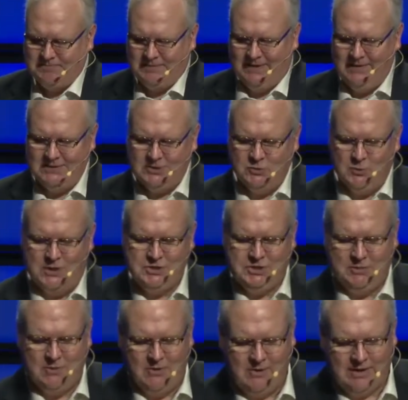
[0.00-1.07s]
And this is what she
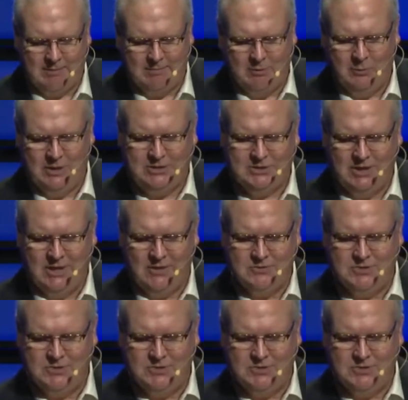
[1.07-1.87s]
wrote a couple of weeks ago.